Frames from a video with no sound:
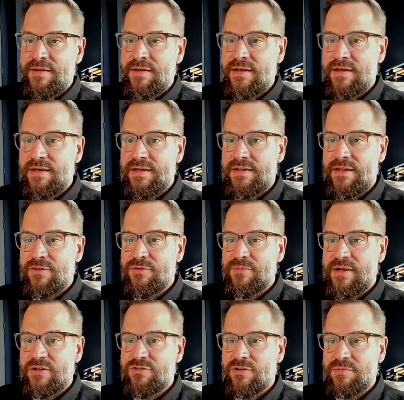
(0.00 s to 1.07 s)
another
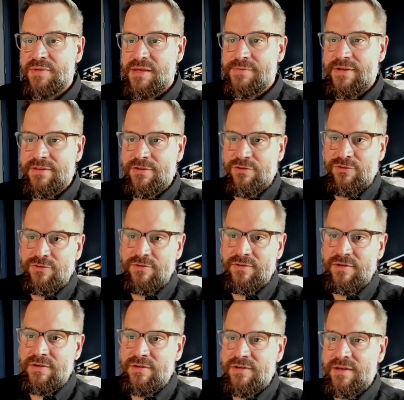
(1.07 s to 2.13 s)
metric maybe in this
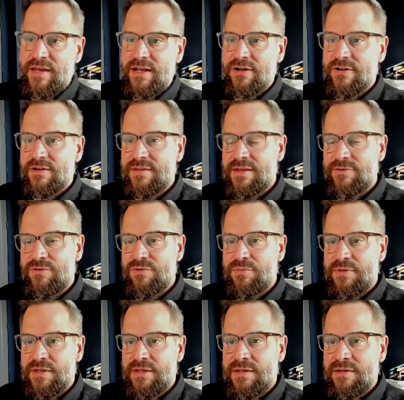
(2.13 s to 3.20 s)
area that would
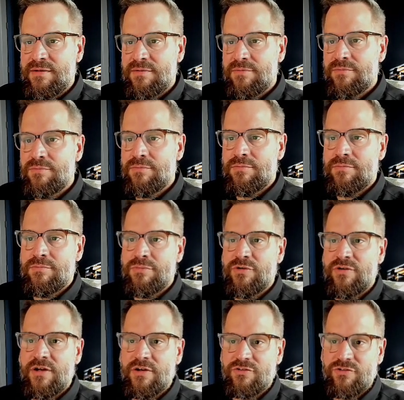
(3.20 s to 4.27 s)
be
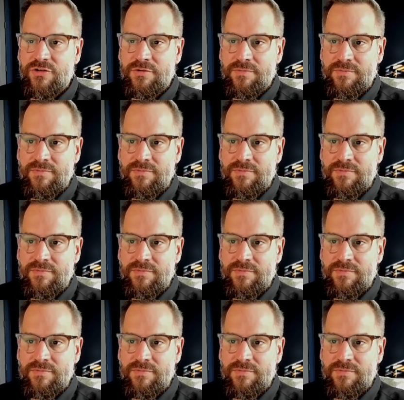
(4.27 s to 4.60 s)
production